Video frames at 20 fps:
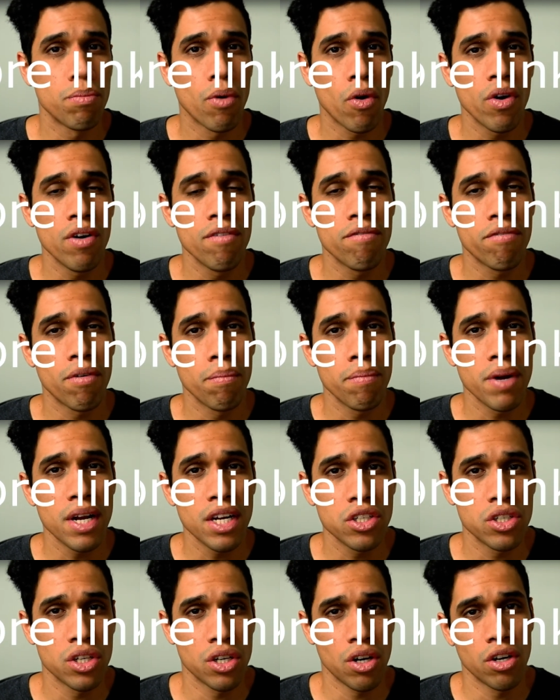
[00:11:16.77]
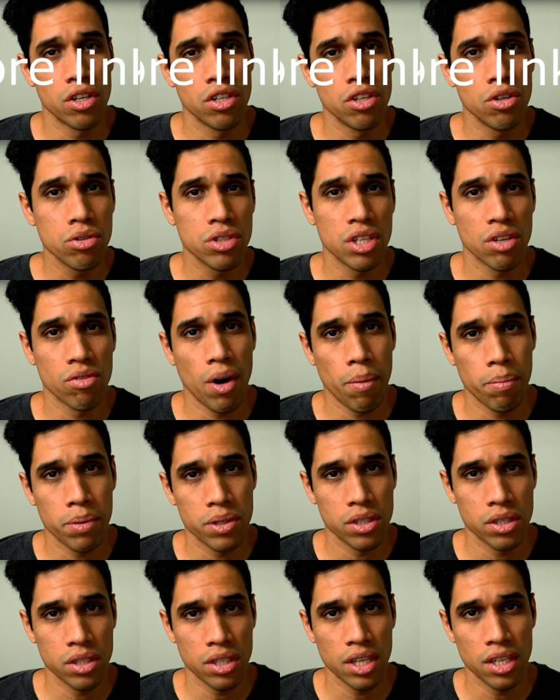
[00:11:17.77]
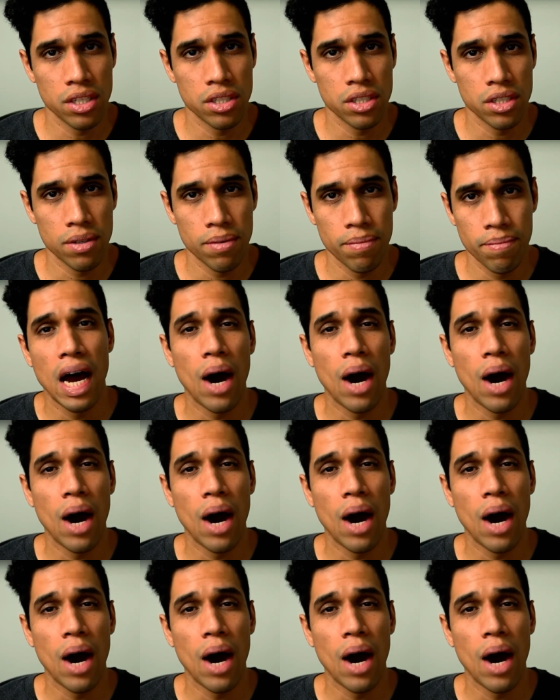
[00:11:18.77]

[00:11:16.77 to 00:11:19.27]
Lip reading: more information on using representation.